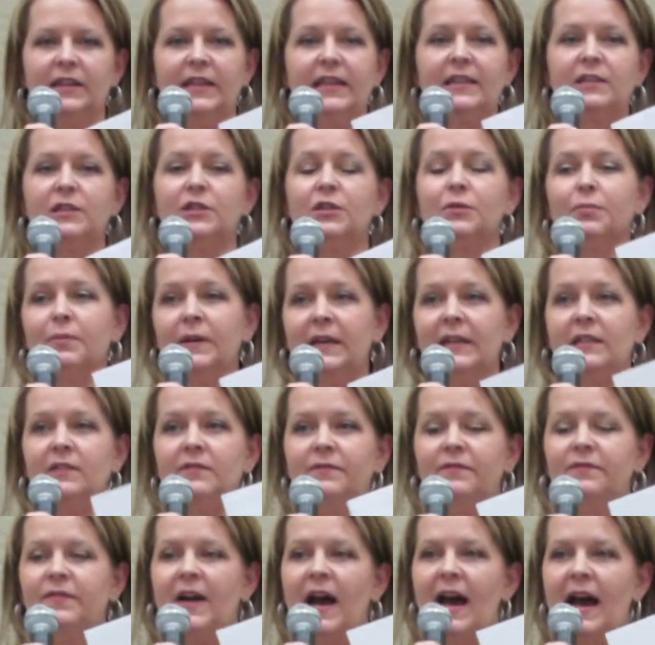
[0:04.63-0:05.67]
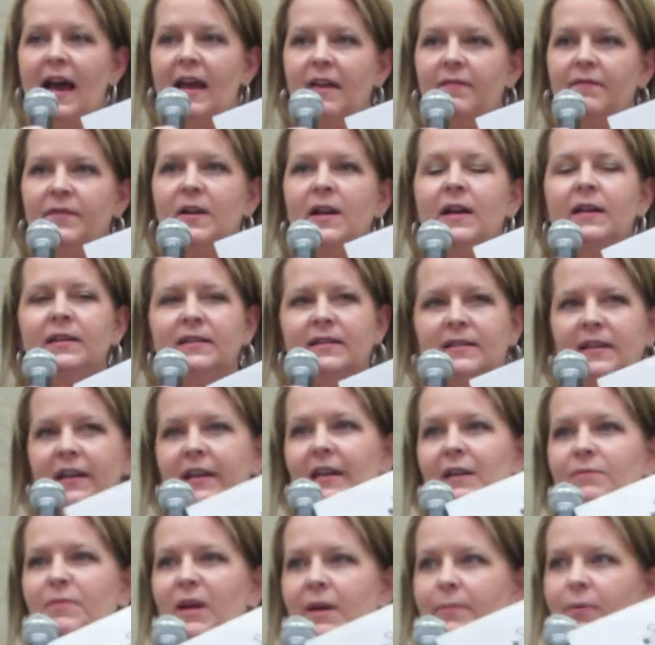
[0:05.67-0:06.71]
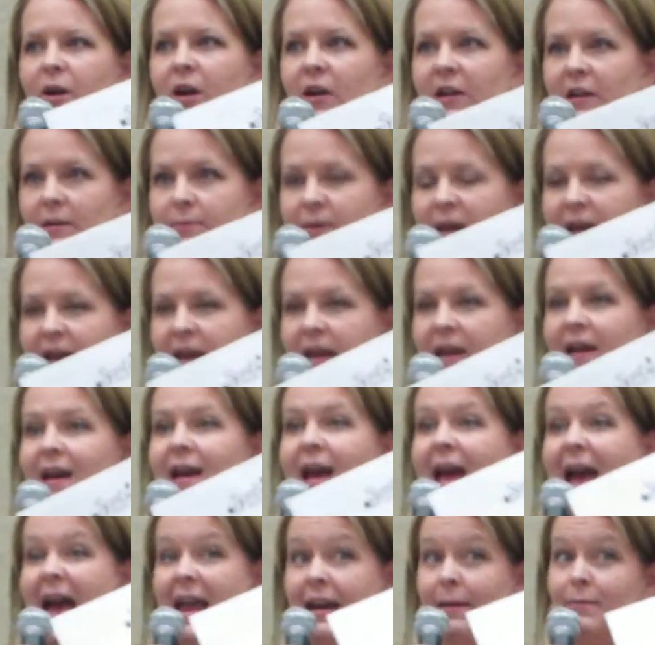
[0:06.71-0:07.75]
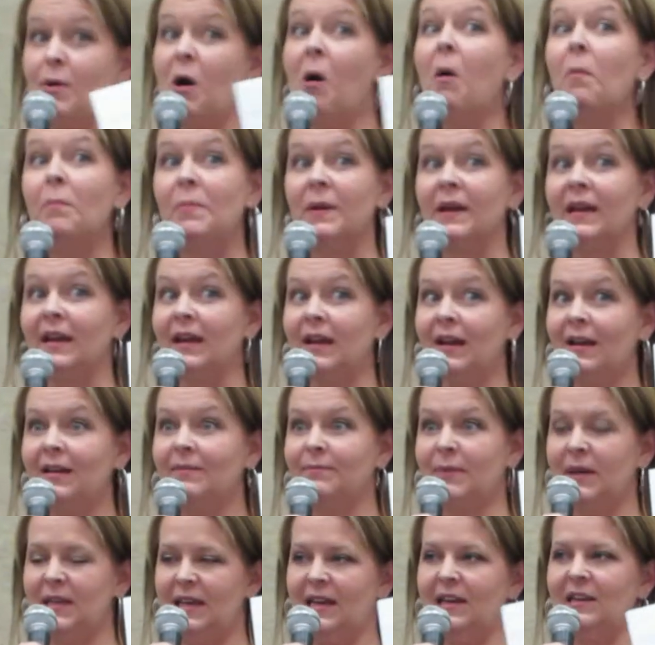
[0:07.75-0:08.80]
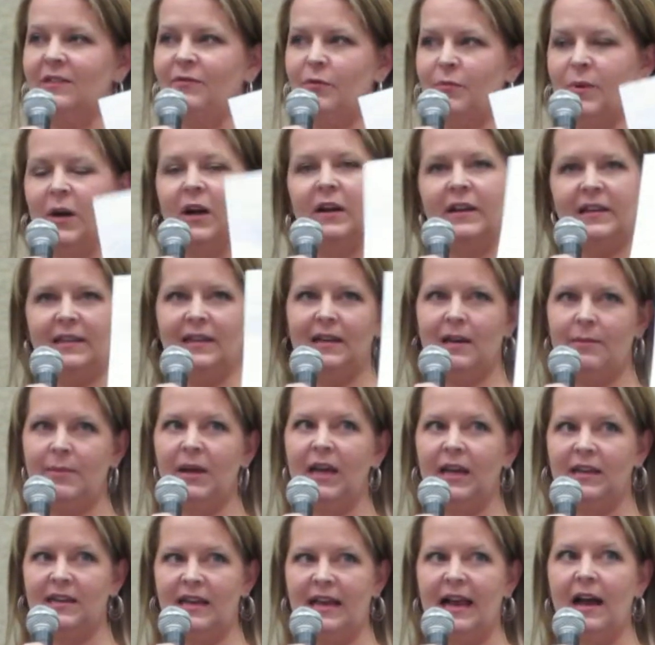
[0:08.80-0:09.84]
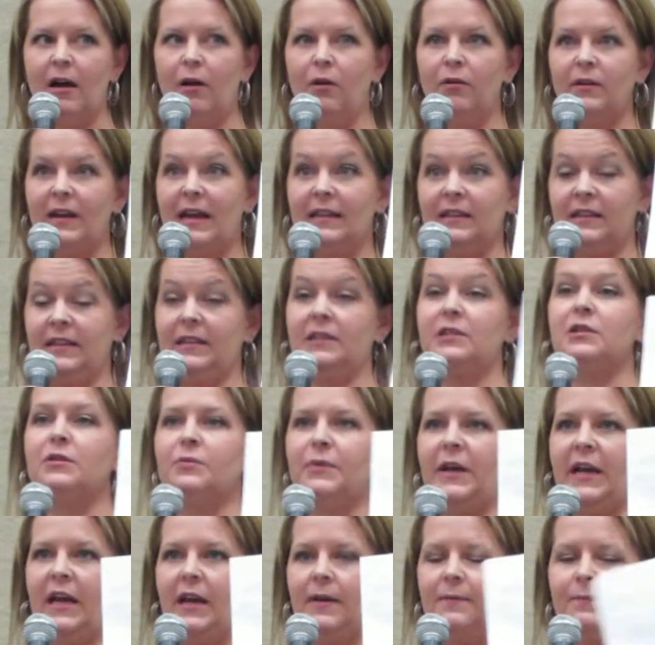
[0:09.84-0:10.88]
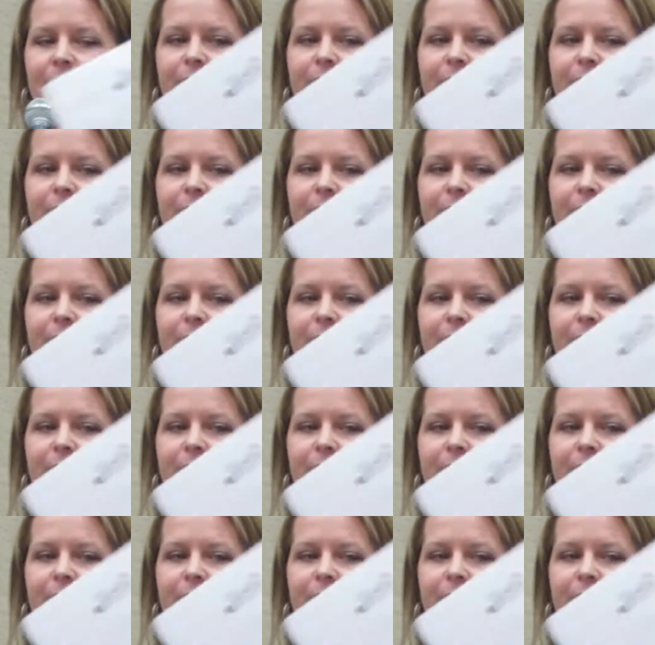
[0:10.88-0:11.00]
least 3 to 5 stuck in my party bag, and I'm hoping by the end of a party that I'm handing out at least 3.